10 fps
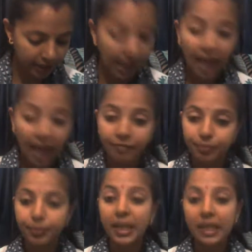They have
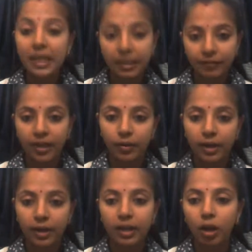been living.
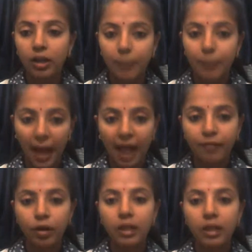Okay, not
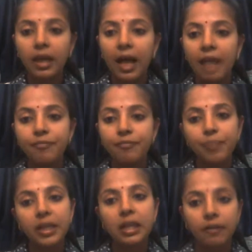have only,
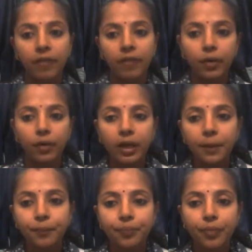have been living.
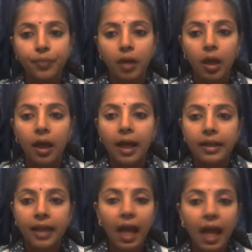Okay,
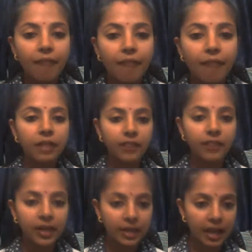they
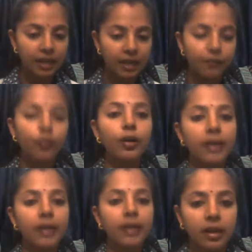have been living in
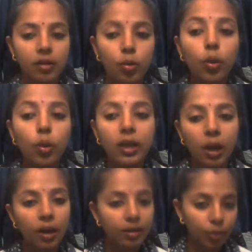Delhi for 10
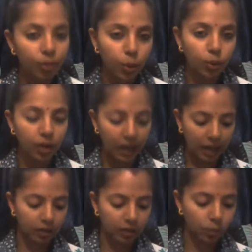years. Okay, now let's
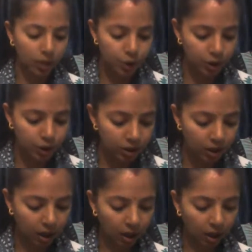go to the another question.